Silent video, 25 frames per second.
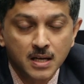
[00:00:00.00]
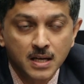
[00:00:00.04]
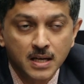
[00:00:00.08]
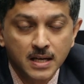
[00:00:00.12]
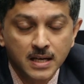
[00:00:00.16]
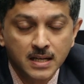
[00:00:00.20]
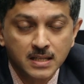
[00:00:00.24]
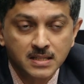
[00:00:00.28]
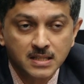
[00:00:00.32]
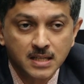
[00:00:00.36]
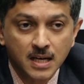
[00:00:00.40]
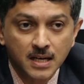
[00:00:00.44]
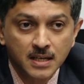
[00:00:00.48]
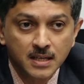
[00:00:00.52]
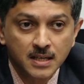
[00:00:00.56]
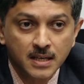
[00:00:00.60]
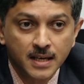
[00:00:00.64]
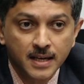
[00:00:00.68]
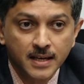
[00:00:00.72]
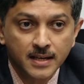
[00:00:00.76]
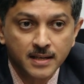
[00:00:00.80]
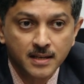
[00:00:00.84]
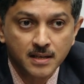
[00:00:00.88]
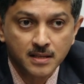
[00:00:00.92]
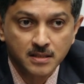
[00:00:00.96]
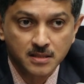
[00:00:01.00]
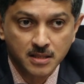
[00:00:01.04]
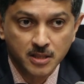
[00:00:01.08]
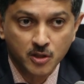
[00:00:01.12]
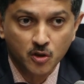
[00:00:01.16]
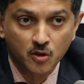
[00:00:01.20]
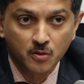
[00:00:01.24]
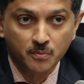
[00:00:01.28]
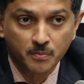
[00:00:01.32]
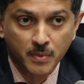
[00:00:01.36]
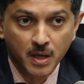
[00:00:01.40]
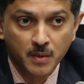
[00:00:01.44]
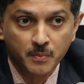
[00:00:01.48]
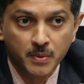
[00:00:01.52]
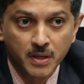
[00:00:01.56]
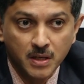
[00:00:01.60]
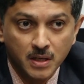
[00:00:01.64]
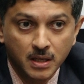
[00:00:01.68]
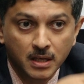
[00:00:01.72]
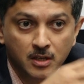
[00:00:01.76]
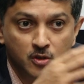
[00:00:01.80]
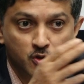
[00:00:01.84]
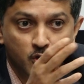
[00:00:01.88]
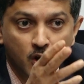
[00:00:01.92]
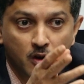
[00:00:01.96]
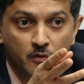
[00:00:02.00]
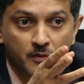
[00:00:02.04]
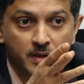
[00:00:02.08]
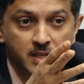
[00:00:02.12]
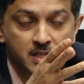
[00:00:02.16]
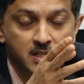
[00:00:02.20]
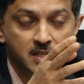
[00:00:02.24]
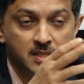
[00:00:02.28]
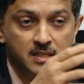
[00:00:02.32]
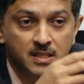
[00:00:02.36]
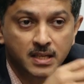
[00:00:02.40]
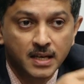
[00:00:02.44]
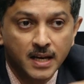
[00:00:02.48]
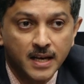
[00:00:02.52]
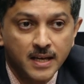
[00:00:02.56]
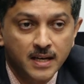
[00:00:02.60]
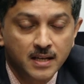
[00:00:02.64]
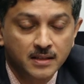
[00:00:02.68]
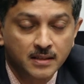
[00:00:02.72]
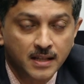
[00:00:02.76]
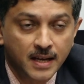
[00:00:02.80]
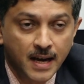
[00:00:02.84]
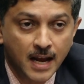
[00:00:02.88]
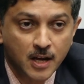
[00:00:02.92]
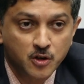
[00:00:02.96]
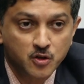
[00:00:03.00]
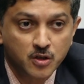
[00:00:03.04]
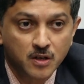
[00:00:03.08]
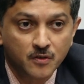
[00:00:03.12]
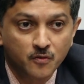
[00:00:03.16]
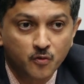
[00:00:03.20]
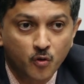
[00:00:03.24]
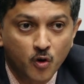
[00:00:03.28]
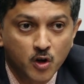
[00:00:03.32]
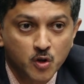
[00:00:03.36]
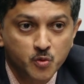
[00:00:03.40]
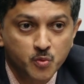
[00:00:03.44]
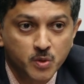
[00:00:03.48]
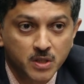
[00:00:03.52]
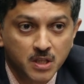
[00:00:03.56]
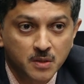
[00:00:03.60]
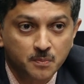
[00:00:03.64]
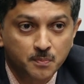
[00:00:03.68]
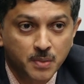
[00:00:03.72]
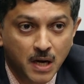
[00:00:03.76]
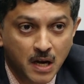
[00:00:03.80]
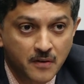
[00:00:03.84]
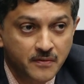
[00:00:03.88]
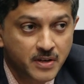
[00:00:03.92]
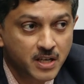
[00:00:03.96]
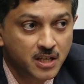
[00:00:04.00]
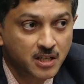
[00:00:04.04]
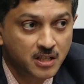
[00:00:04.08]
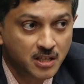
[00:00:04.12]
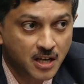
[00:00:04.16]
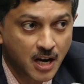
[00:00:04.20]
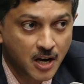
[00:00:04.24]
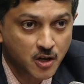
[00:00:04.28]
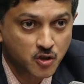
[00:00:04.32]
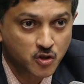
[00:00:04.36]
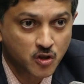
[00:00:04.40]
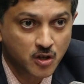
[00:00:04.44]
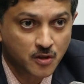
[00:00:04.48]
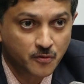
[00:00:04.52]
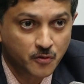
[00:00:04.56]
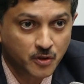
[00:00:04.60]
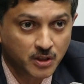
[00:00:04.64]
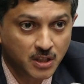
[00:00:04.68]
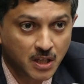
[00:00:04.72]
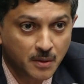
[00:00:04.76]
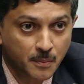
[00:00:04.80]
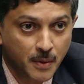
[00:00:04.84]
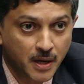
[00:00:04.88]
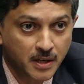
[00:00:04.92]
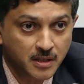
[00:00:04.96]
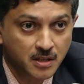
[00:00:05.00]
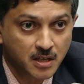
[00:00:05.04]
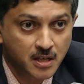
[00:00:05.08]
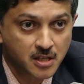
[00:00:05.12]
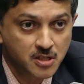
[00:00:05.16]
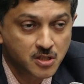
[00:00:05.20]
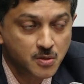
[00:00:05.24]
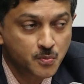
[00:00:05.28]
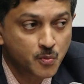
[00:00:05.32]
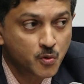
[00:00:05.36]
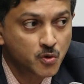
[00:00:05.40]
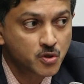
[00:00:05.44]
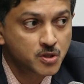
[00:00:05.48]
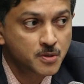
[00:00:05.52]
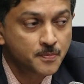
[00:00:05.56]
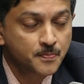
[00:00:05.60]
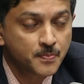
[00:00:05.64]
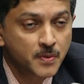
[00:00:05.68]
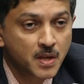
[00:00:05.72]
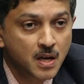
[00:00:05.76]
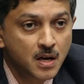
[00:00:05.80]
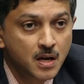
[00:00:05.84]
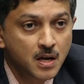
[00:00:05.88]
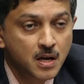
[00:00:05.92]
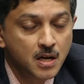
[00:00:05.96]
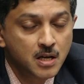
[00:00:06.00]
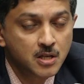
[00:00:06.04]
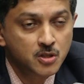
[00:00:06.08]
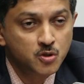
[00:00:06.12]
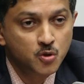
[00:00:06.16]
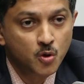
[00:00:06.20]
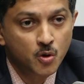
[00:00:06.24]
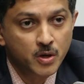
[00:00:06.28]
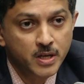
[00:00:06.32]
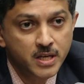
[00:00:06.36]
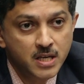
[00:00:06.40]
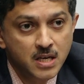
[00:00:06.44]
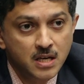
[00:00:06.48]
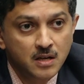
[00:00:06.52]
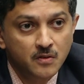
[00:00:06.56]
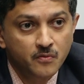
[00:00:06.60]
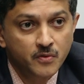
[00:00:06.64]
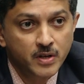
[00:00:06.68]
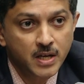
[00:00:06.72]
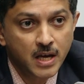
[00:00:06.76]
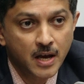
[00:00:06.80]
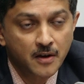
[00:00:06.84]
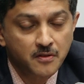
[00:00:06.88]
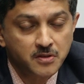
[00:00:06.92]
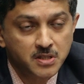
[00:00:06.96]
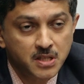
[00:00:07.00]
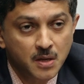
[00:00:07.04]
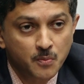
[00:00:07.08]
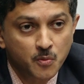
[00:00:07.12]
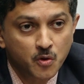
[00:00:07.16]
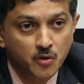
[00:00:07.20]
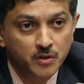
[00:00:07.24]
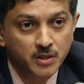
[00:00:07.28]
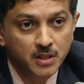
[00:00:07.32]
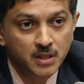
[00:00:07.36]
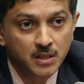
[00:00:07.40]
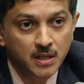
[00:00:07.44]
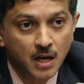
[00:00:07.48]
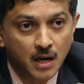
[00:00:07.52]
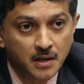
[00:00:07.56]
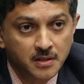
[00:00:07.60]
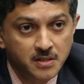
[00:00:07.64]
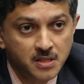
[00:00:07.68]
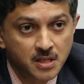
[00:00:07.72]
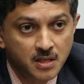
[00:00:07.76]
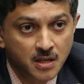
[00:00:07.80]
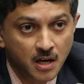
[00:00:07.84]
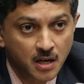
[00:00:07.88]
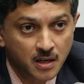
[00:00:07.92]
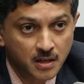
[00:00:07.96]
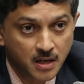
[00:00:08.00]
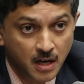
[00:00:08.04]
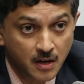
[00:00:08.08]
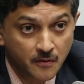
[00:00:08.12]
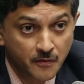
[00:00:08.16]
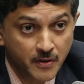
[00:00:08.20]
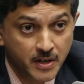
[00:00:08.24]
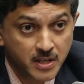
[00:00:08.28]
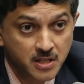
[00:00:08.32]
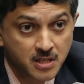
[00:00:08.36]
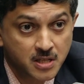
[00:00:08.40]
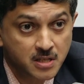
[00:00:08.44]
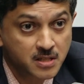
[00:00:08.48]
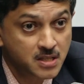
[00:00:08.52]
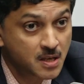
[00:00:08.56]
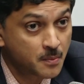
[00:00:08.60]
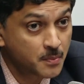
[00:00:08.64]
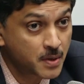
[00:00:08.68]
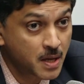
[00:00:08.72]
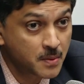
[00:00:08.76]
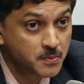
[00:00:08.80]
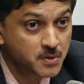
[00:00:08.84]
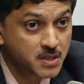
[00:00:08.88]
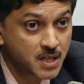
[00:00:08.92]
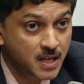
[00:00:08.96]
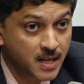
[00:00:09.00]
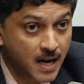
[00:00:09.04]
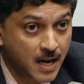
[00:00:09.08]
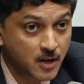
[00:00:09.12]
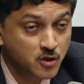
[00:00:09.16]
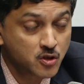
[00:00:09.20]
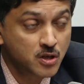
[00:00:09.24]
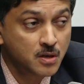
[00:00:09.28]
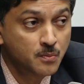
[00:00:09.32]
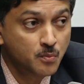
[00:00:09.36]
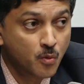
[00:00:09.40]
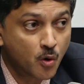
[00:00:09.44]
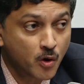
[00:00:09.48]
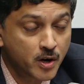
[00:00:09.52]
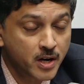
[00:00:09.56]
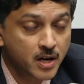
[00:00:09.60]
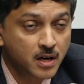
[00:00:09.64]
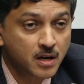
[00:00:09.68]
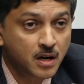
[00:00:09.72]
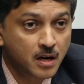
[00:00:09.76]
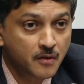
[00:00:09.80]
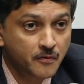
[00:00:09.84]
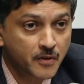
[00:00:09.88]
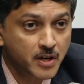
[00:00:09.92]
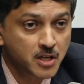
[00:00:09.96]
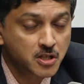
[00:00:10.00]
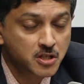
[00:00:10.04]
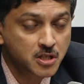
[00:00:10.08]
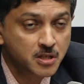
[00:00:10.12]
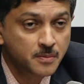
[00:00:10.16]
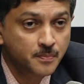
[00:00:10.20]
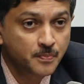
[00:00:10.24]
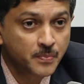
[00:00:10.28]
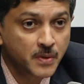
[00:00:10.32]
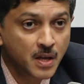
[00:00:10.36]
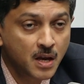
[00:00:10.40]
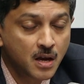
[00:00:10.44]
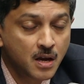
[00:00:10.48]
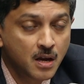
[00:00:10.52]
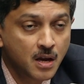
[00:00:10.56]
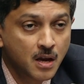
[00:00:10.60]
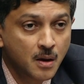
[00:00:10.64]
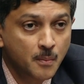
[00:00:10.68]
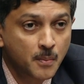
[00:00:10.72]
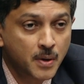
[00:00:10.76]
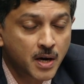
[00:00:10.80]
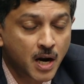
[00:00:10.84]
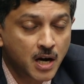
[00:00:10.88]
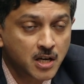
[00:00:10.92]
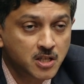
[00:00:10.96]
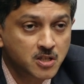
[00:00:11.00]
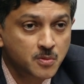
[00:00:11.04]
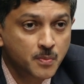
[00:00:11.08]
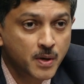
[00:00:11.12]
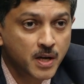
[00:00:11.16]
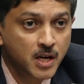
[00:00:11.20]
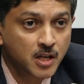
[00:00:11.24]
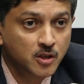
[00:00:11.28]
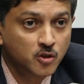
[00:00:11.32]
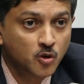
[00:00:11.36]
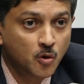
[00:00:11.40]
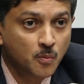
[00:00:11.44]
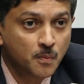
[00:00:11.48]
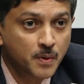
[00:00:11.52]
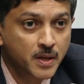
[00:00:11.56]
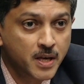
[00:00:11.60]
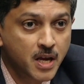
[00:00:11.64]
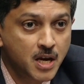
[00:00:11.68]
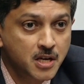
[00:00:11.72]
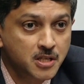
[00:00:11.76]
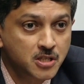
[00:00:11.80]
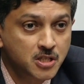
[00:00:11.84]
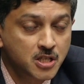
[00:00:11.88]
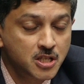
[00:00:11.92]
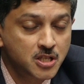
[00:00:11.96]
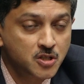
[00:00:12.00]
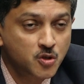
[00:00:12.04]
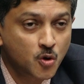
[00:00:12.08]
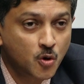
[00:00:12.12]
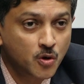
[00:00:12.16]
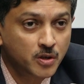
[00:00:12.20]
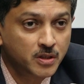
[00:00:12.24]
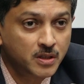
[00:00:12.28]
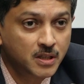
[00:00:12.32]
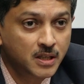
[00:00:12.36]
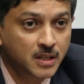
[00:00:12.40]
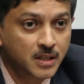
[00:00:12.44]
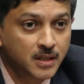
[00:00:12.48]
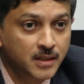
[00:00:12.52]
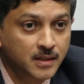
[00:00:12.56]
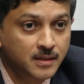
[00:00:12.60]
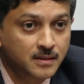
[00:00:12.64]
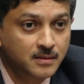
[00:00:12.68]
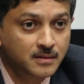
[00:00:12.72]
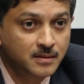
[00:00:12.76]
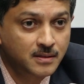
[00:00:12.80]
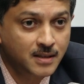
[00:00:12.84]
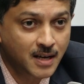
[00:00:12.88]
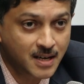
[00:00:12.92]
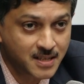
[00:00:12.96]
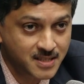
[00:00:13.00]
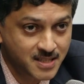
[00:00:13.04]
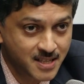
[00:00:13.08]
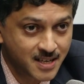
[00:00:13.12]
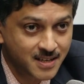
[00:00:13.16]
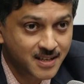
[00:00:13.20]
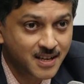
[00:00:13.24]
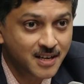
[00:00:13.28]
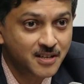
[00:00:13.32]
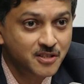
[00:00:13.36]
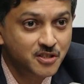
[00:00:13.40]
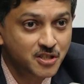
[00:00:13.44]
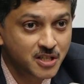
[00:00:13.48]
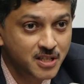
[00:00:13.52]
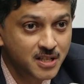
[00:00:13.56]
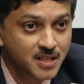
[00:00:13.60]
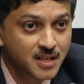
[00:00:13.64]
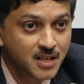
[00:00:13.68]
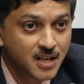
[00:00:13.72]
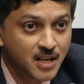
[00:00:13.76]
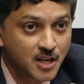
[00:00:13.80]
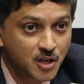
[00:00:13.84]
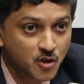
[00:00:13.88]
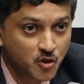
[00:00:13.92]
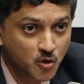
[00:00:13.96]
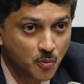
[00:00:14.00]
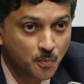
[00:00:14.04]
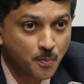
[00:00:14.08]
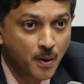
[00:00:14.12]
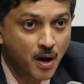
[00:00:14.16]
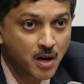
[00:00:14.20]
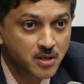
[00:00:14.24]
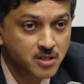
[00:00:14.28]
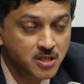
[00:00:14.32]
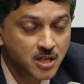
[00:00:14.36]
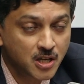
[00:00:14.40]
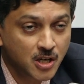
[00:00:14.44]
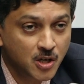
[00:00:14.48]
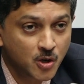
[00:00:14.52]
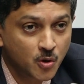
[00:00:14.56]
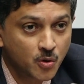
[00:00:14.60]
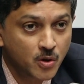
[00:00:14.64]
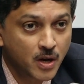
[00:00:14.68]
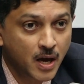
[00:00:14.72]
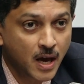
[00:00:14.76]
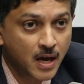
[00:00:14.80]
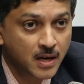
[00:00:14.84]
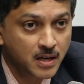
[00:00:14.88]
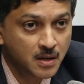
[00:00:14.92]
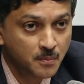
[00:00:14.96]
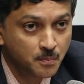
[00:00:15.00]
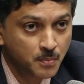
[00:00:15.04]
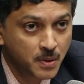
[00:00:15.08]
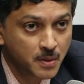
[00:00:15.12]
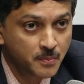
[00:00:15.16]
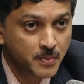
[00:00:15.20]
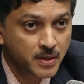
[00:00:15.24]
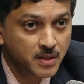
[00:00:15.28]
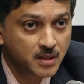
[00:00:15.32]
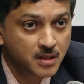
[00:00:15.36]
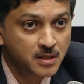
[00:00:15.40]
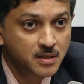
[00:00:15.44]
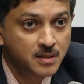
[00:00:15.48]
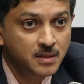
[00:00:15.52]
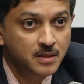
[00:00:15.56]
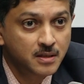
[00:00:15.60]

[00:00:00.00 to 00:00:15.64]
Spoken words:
In certain areas, maybe insolvency is an area that actually falls within private international law for that matter, I suppose. So here we have some of the unsettled conventions. Sometimes they're actually model convention, but ultimately the obligation is on the concerned country to pass a law and implement